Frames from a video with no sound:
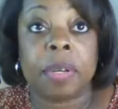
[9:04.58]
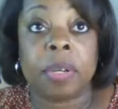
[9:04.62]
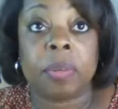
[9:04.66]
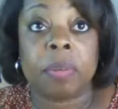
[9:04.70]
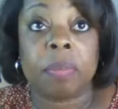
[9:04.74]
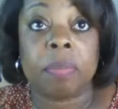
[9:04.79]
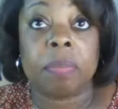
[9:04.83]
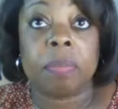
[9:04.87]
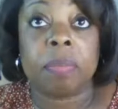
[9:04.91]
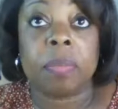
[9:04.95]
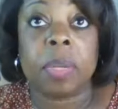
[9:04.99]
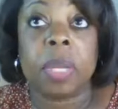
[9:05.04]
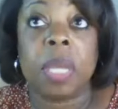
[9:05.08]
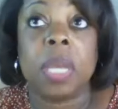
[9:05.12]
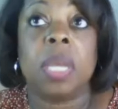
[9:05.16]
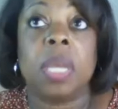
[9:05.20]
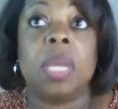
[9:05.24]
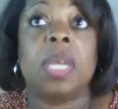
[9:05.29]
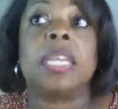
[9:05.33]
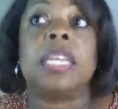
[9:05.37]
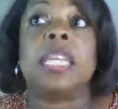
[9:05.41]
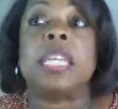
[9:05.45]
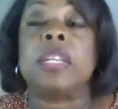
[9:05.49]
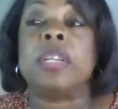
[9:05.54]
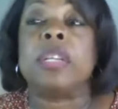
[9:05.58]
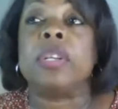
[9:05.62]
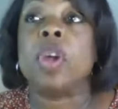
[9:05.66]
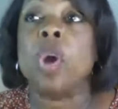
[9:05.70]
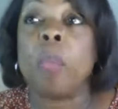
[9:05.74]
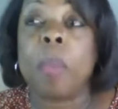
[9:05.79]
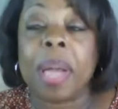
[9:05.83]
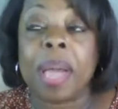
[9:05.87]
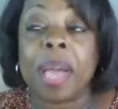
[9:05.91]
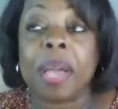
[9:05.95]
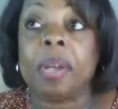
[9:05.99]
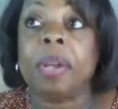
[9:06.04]
vote.
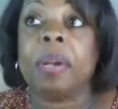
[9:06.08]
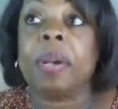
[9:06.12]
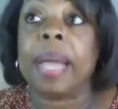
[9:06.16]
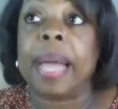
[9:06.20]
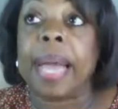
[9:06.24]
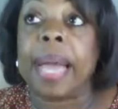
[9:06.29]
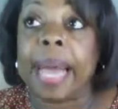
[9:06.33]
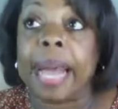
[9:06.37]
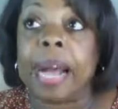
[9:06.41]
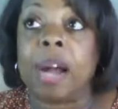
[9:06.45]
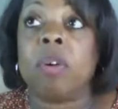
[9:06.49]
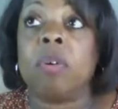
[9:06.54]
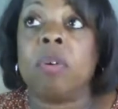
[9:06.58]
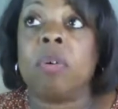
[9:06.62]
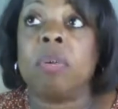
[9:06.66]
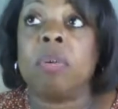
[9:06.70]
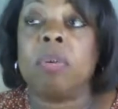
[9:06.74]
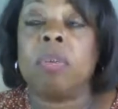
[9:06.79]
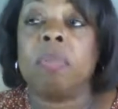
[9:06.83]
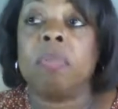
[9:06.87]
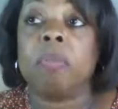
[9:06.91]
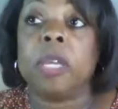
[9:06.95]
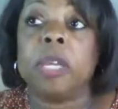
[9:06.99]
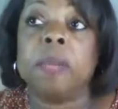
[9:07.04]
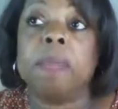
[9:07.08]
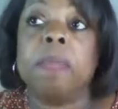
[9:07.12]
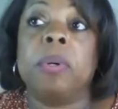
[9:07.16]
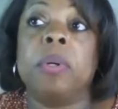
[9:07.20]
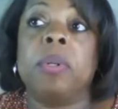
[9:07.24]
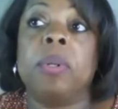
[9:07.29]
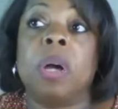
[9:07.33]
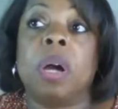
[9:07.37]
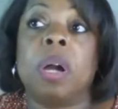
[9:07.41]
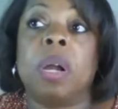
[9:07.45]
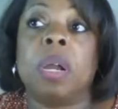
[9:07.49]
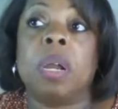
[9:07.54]
No matter how
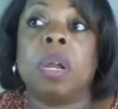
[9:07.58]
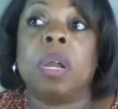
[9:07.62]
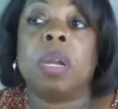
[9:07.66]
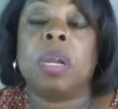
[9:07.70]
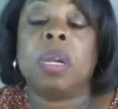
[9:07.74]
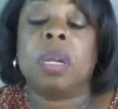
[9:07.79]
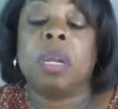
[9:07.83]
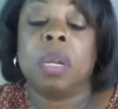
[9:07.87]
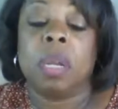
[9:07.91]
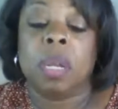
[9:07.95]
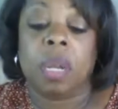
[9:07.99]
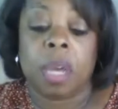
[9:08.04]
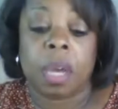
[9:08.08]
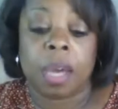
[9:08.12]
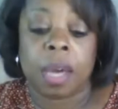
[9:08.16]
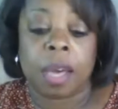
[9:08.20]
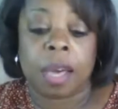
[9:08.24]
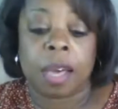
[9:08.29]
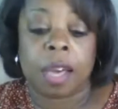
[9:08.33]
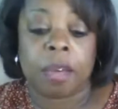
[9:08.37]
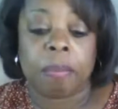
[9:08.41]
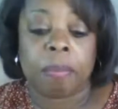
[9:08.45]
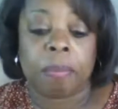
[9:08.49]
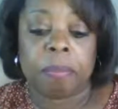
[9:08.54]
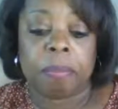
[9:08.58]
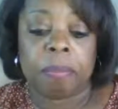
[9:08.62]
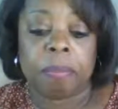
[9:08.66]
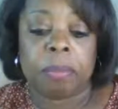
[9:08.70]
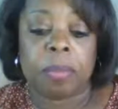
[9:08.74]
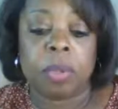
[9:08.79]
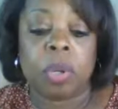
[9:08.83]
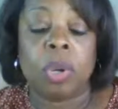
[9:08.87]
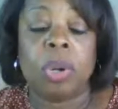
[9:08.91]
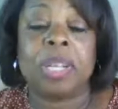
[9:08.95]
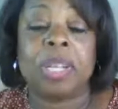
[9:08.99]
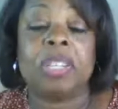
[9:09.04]
people are
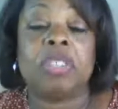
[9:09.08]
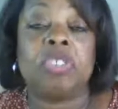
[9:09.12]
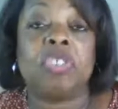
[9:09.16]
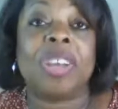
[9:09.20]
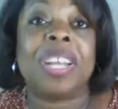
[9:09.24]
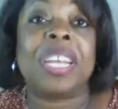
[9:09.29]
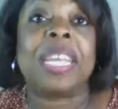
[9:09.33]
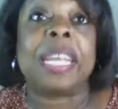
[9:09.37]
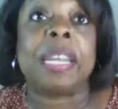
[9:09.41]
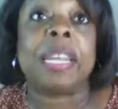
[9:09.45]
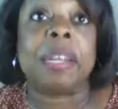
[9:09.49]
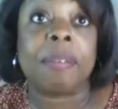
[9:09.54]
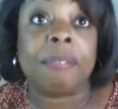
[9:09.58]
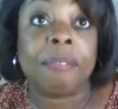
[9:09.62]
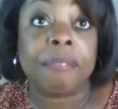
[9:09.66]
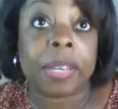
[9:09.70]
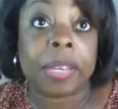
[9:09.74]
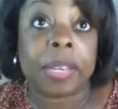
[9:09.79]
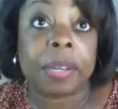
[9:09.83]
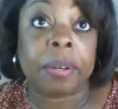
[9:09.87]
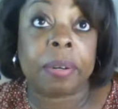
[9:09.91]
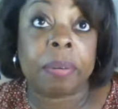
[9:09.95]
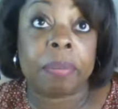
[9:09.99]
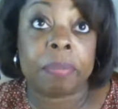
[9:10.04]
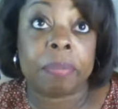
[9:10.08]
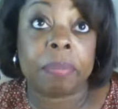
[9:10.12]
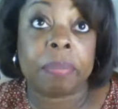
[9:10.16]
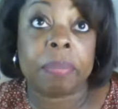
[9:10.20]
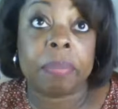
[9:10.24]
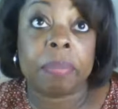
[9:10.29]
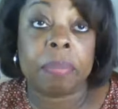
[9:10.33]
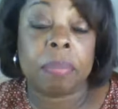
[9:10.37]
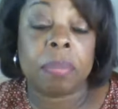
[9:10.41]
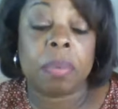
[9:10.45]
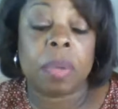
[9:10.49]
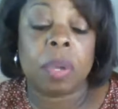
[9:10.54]
going to try to interfere
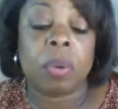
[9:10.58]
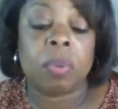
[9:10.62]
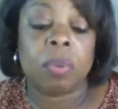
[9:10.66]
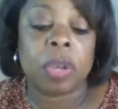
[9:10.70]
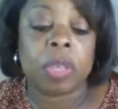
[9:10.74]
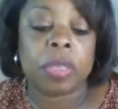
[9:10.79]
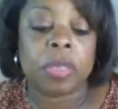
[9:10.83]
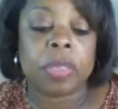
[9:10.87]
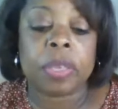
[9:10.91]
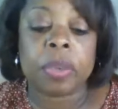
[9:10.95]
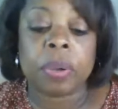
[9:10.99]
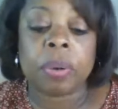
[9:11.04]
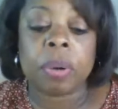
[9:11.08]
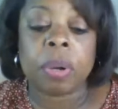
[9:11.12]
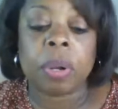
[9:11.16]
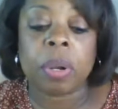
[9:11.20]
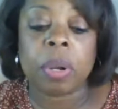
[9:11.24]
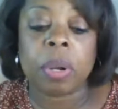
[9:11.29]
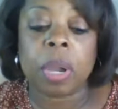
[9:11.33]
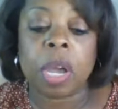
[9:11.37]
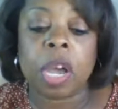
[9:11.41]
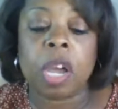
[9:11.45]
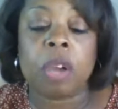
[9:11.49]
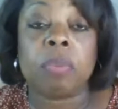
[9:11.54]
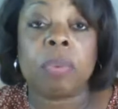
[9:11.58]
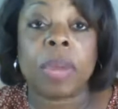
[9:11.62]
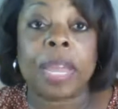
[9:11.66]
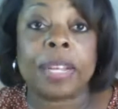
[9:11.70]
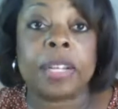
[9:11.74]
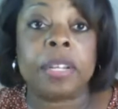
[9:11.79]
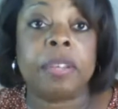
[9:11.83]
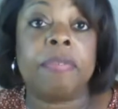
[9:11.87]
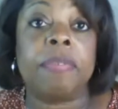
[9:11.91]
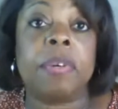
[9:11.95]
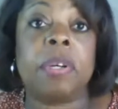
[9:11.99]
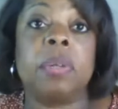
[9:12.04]
with your
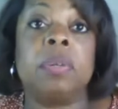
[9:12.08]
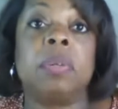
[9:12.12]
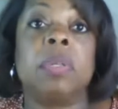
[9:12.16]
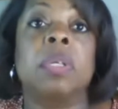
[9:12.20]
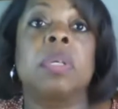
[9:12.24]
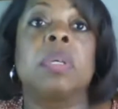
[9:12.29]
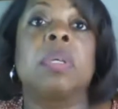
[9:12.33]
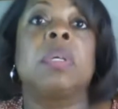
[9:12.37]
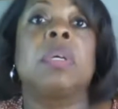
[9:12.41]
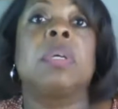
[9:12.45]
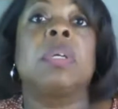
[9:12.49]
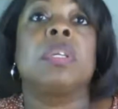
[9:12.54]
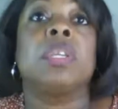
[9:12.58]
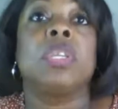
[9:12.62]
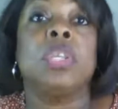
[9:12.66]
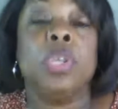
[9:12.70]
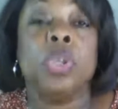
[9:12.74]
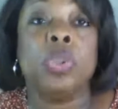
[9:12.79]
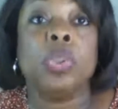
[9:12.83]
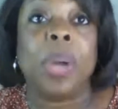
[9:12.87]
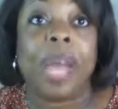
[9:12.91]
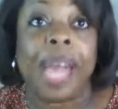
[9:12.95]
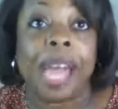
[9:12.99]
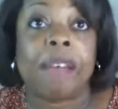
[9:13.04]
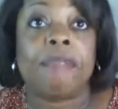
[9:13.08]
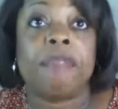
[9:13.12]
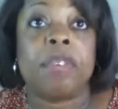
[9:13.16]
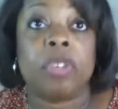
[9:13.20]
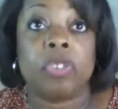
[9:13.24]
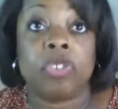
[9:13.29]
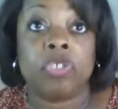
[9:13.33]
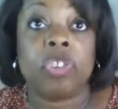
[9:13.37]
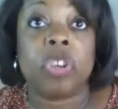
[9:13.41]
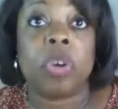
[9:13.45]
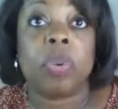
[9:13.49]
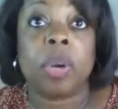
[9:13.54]
right to vote, you have
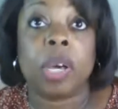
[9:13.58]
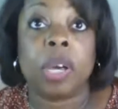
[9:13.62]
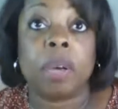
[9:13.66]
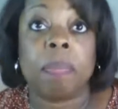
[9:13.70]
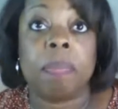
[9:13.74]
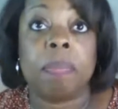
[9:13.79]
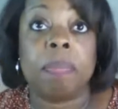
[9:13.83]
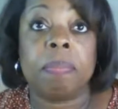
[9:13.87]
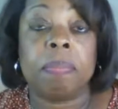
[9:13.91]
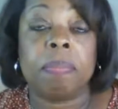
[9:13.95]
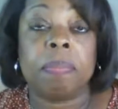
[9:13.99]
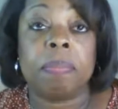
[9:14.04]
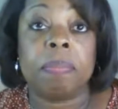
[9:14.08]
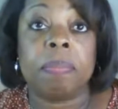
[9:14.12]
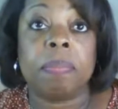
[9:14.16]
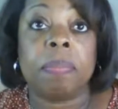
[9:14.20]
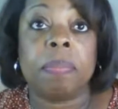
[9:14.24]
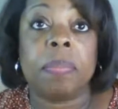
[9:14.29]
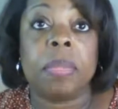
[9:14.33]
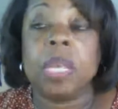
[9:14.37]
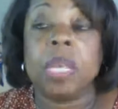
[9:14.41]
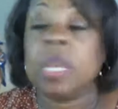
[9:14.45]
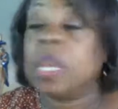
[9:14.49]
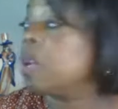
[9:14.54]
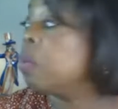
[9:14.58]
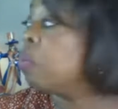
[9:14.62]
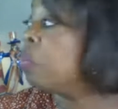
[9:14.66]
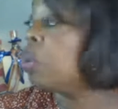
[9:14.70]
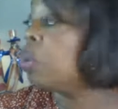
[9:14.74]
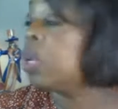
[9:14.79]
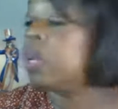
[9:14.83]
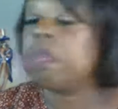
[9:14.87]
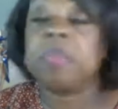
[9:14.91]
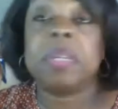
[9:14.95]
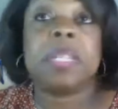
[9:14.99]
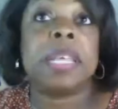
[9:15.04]
to show up. It
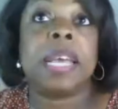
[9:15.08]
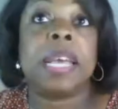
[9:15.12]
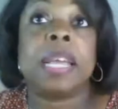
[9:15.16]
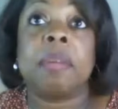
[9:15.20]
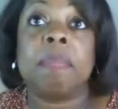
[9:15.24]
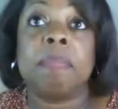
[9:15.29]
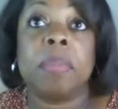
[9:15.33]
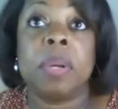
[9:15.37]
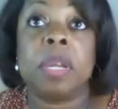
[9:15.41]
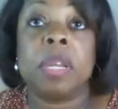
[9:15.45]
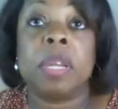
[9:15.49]
wouldn't be that